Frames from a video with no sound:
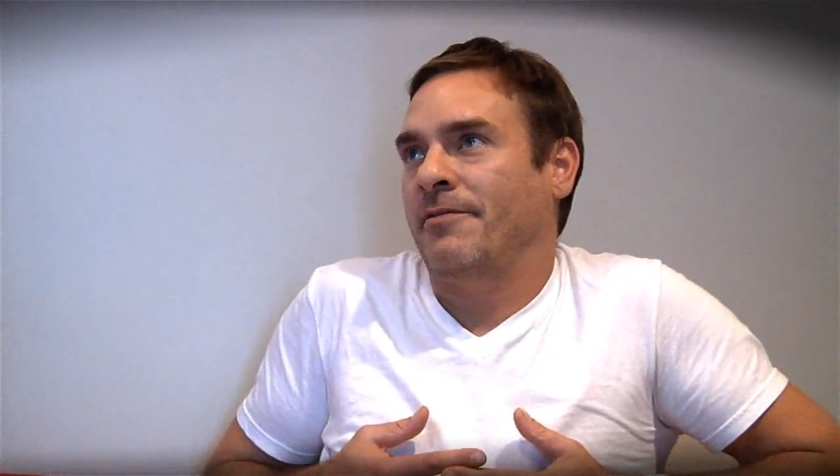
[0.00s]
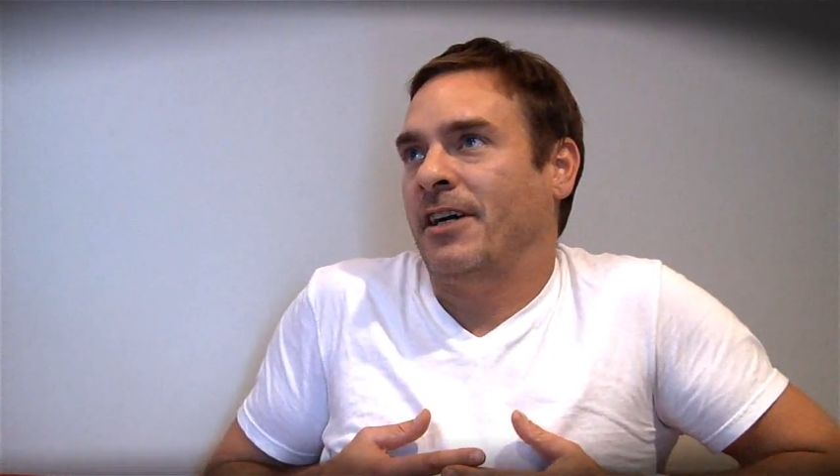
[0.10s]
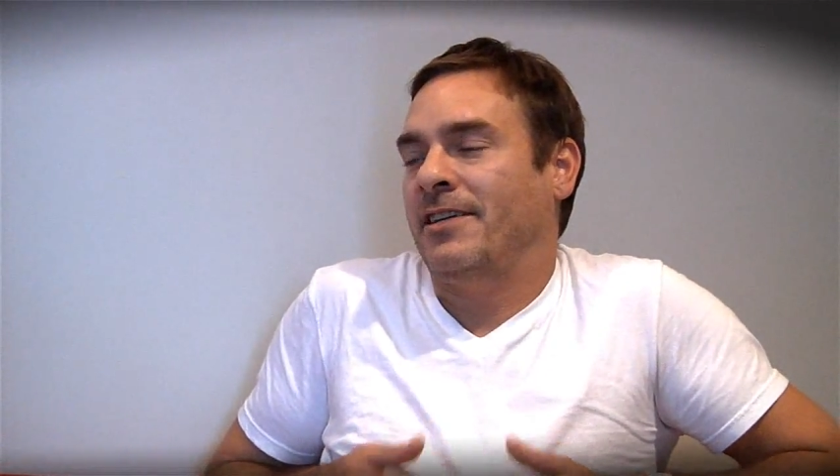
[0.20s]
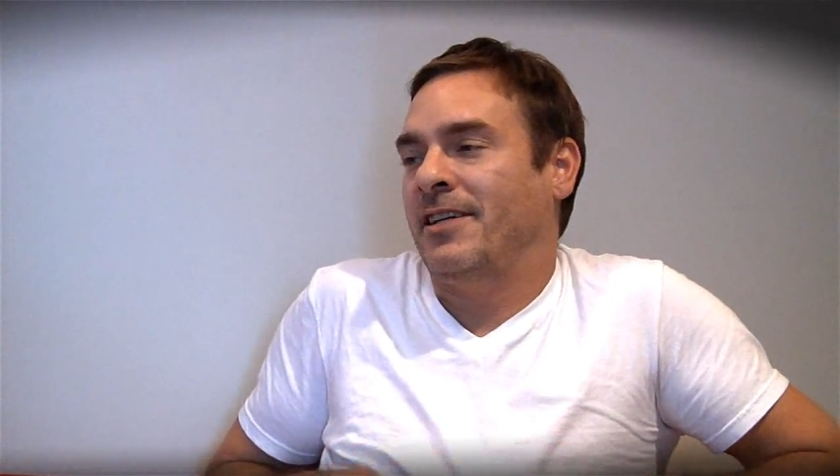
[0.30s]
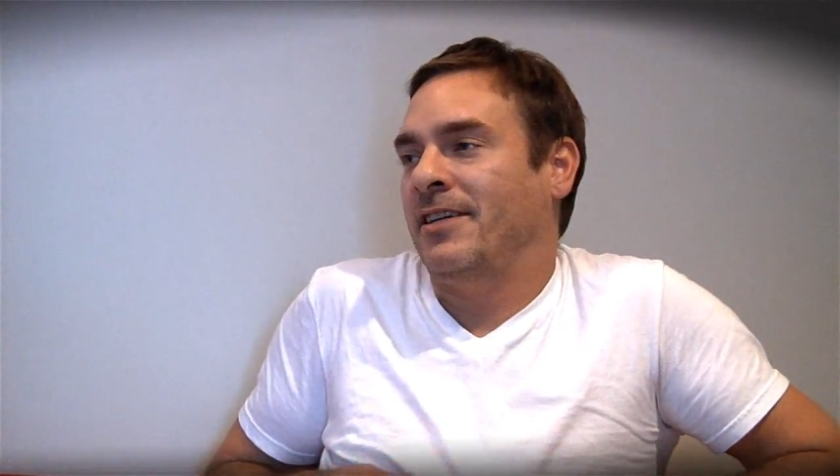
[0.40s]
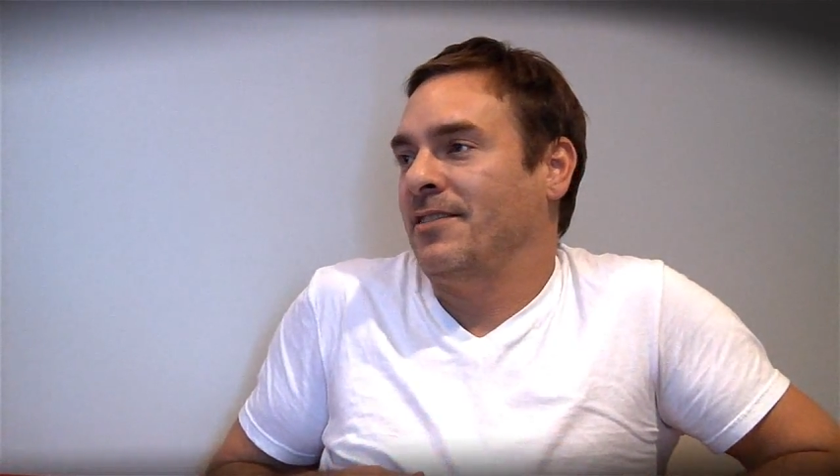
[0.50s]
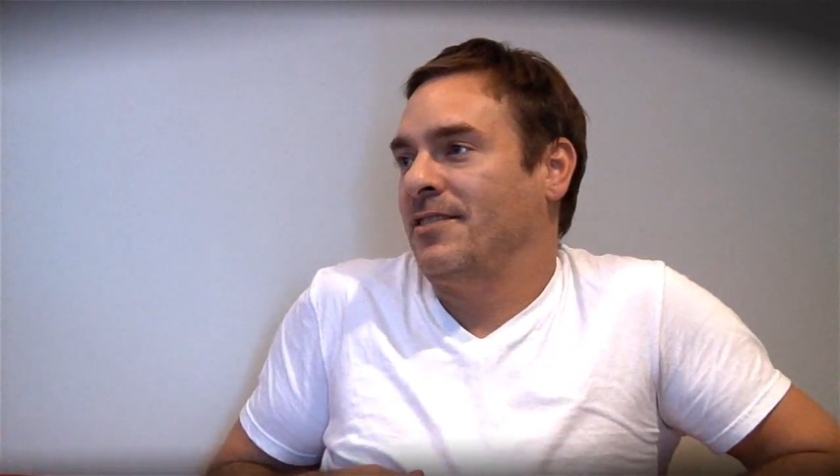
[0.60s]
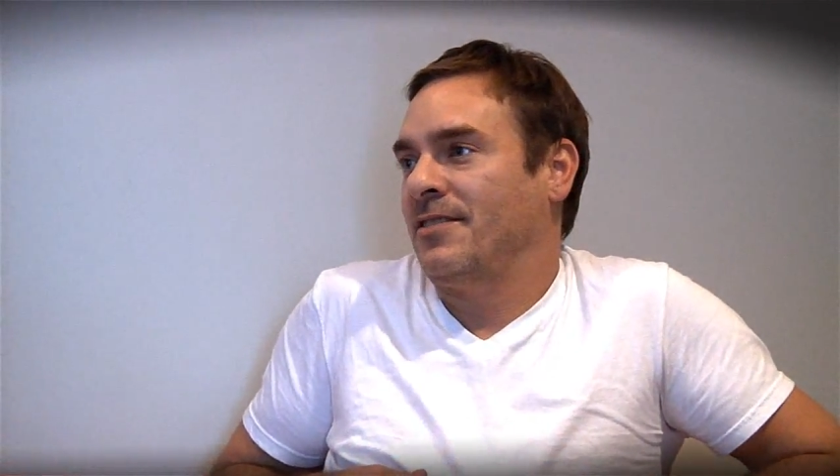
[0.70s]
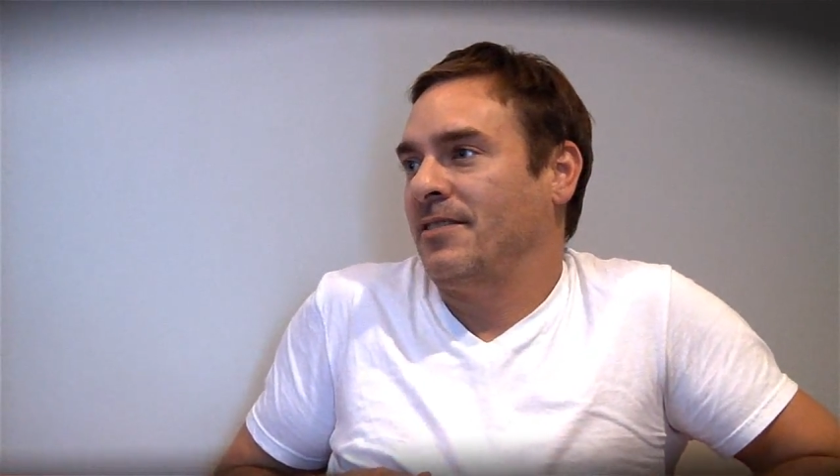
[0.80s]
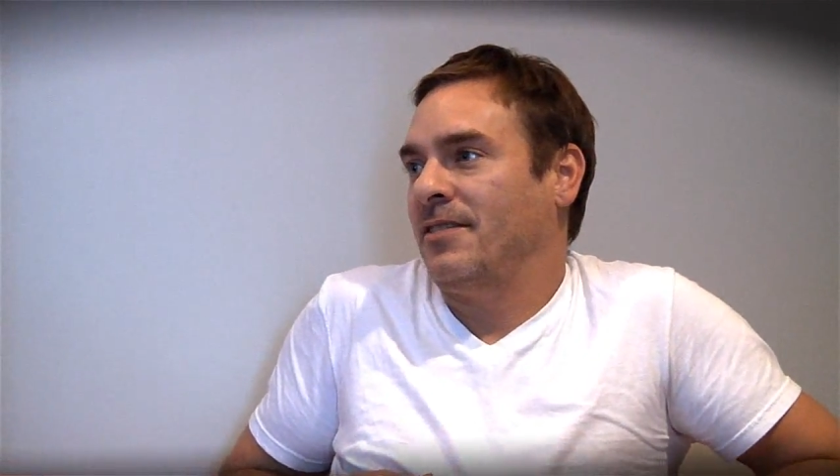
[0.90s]
of
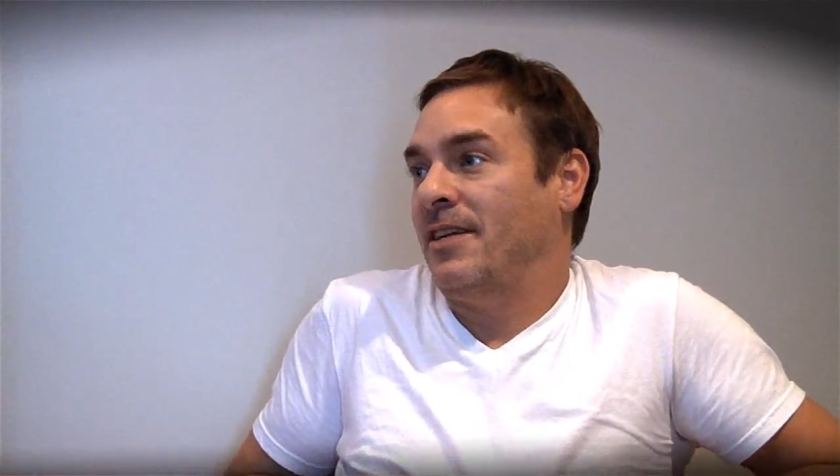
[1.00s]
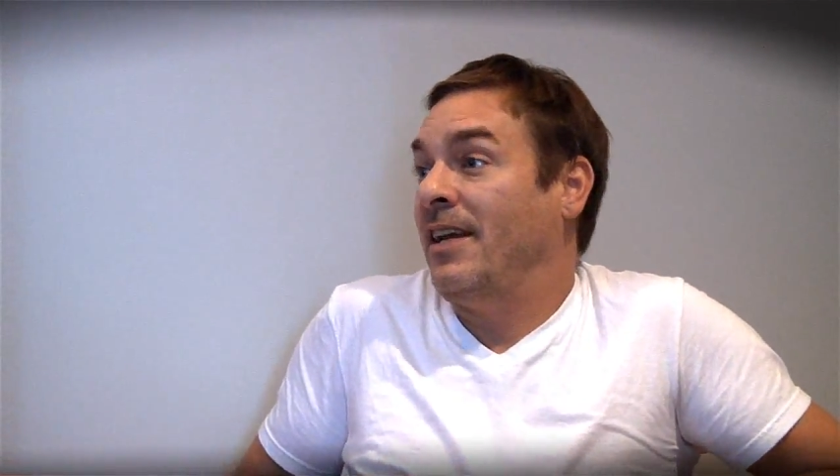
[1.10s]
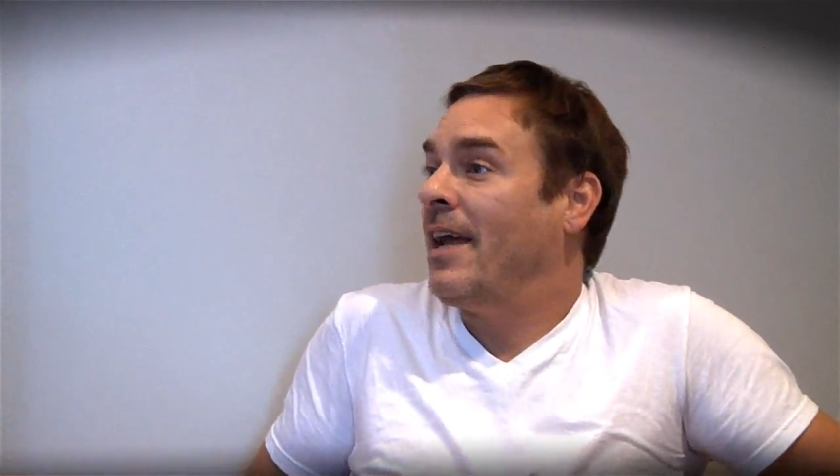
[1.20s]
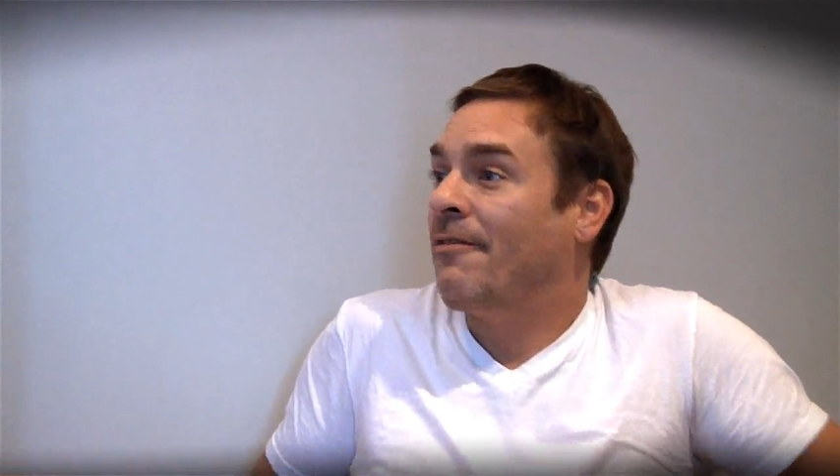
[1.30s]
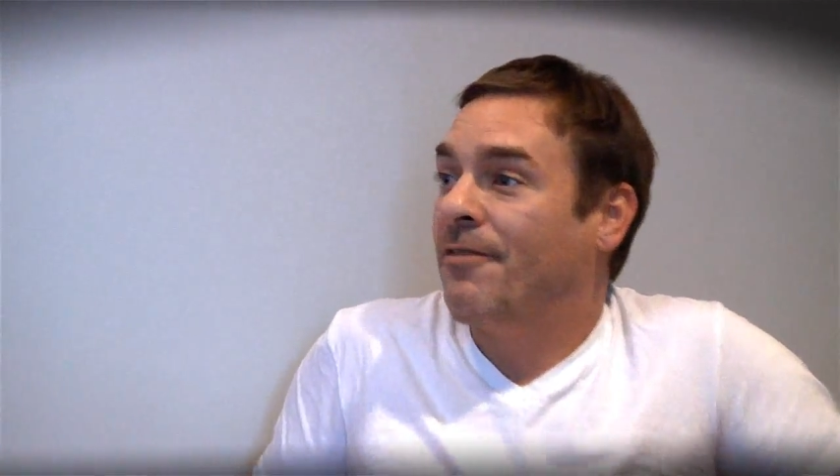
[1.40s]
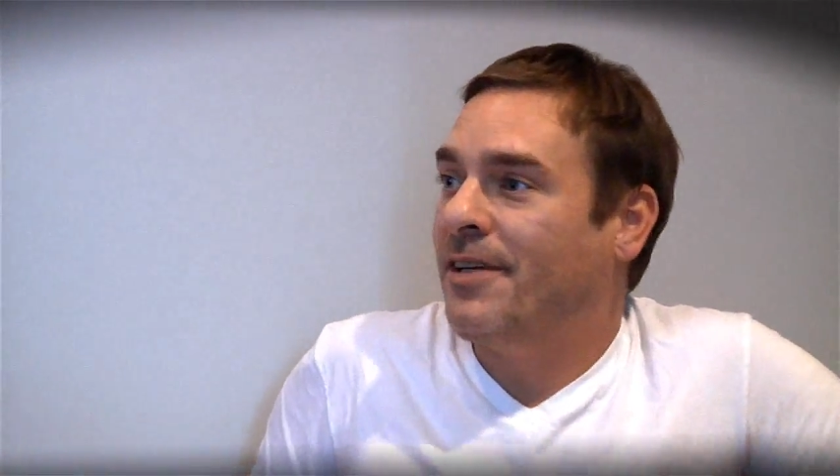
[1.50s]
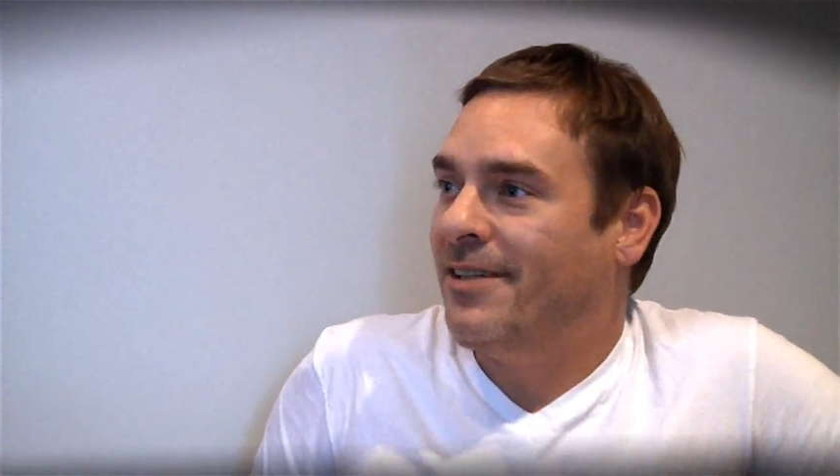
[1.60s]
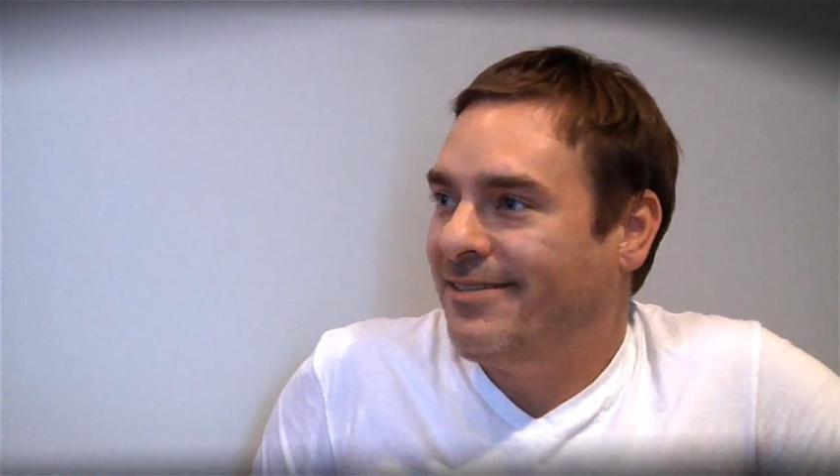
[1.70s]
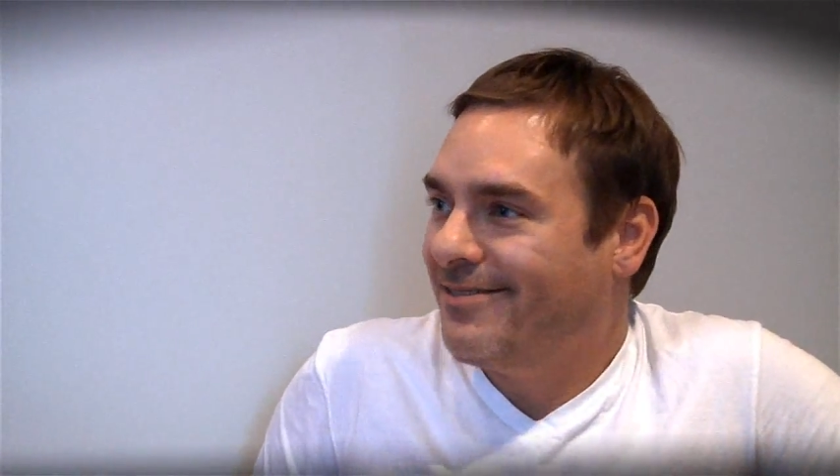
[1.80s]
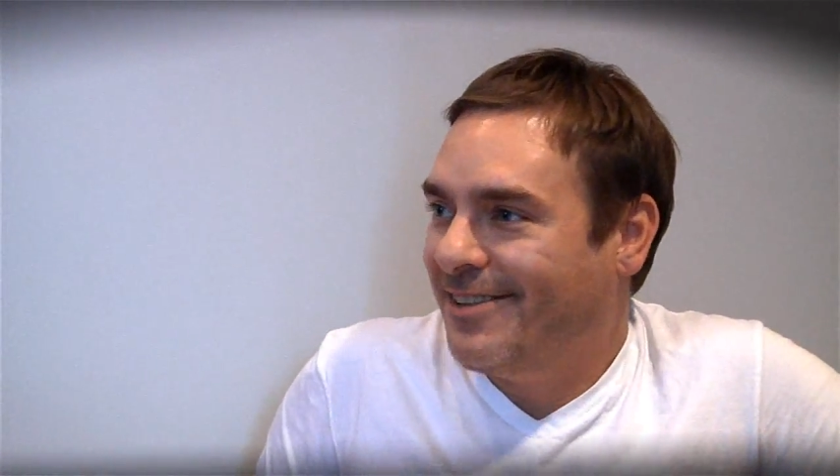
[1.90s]
ideas in every